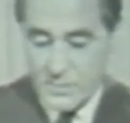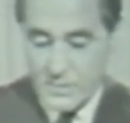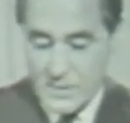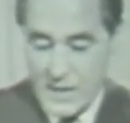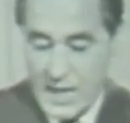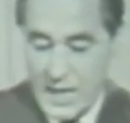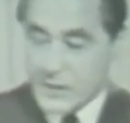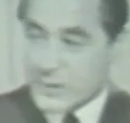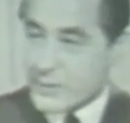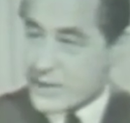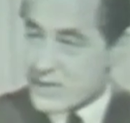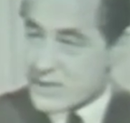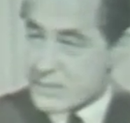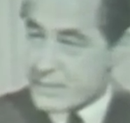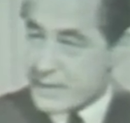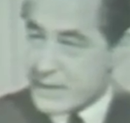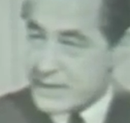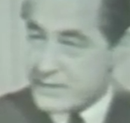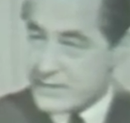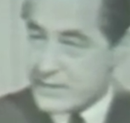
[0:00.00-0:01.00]
how to
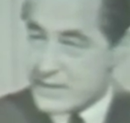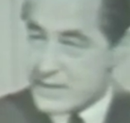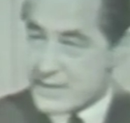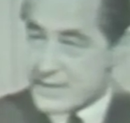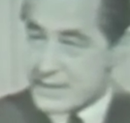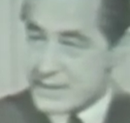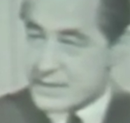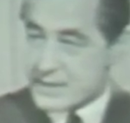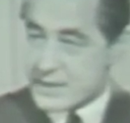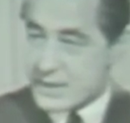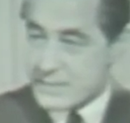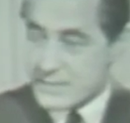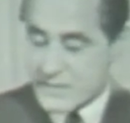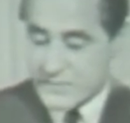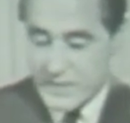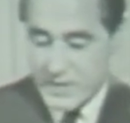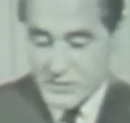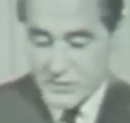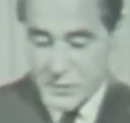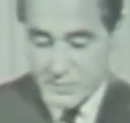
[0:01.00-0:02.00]
explain this in terms
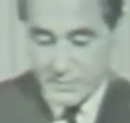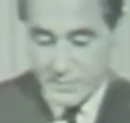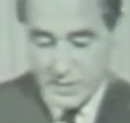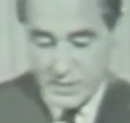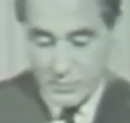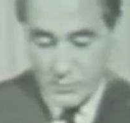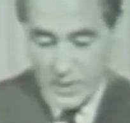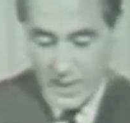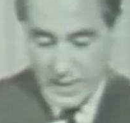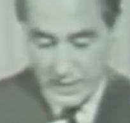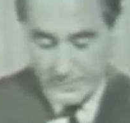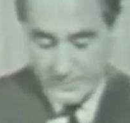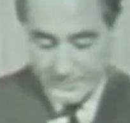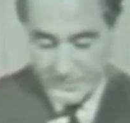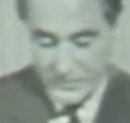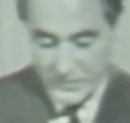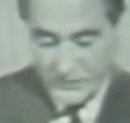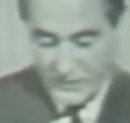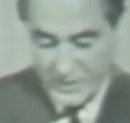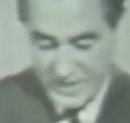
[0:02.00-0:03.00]
of entropy? Well,
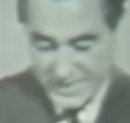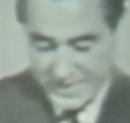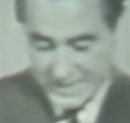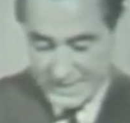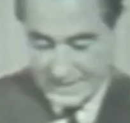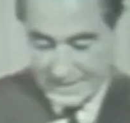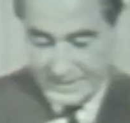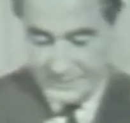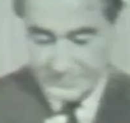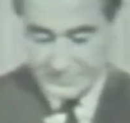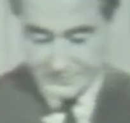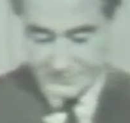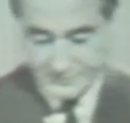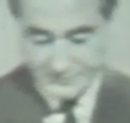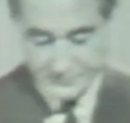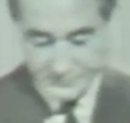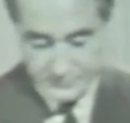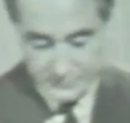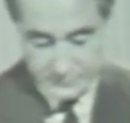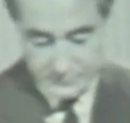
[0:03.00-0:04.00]
firstly,
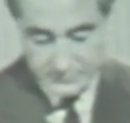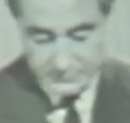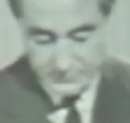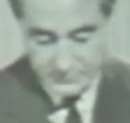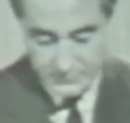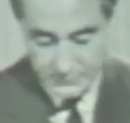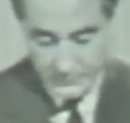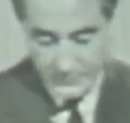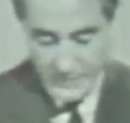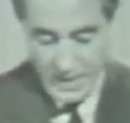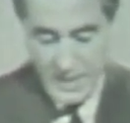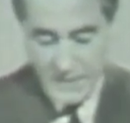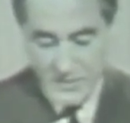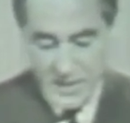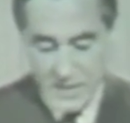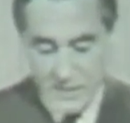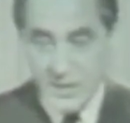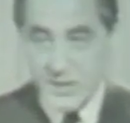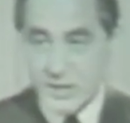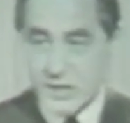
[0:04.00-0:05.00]

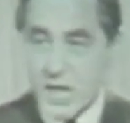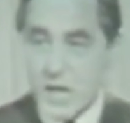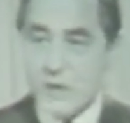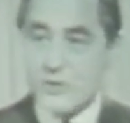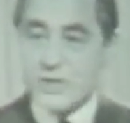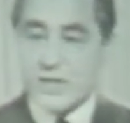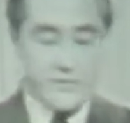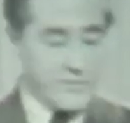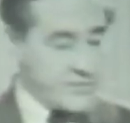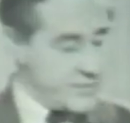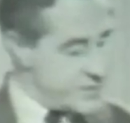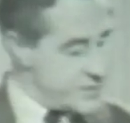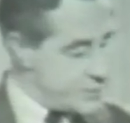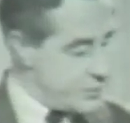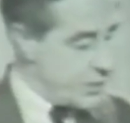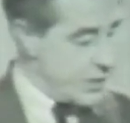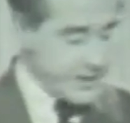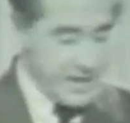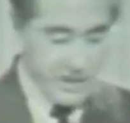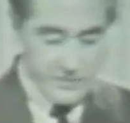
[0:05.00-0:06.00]
there is no difference
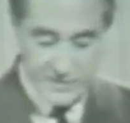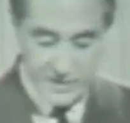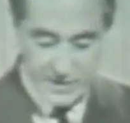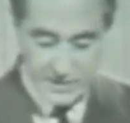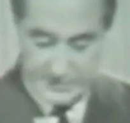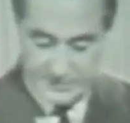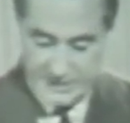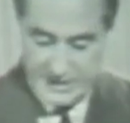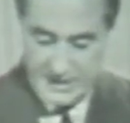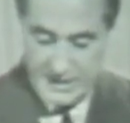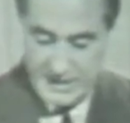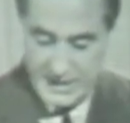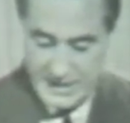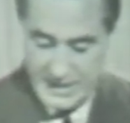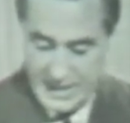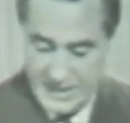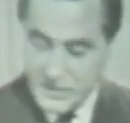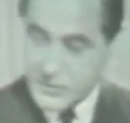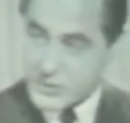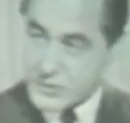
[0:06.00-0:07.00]
whatever
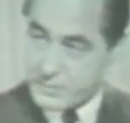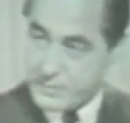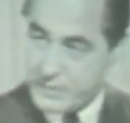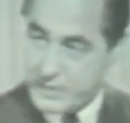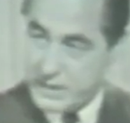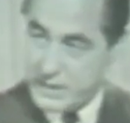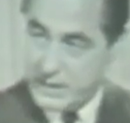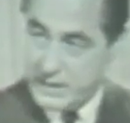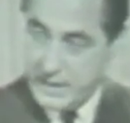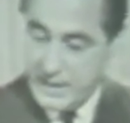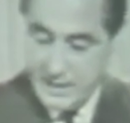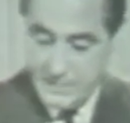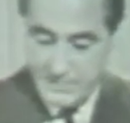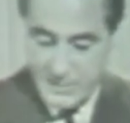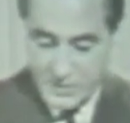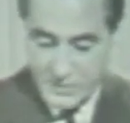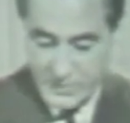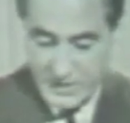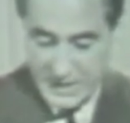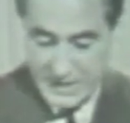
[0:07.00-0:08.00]
in entropy
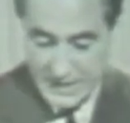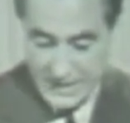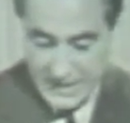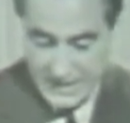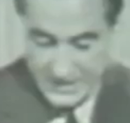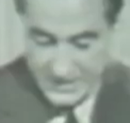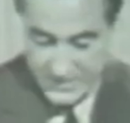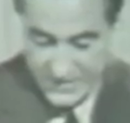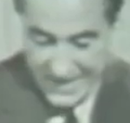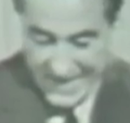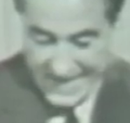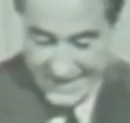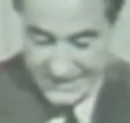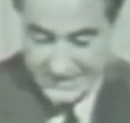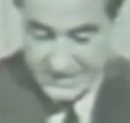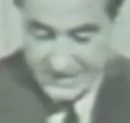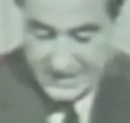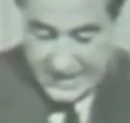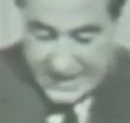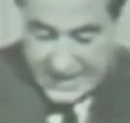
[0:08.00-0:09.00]
between
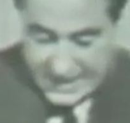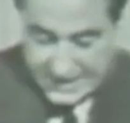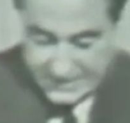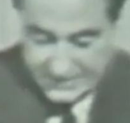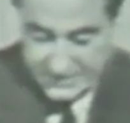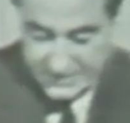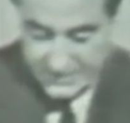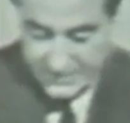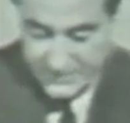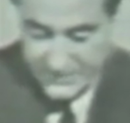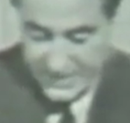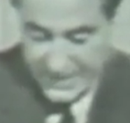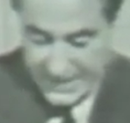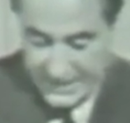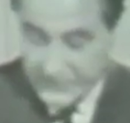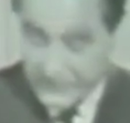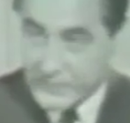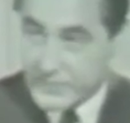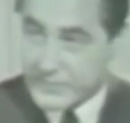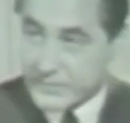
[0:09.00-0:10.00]
that and
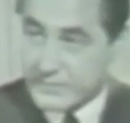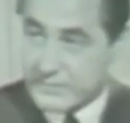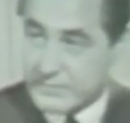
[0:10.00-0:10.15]
that.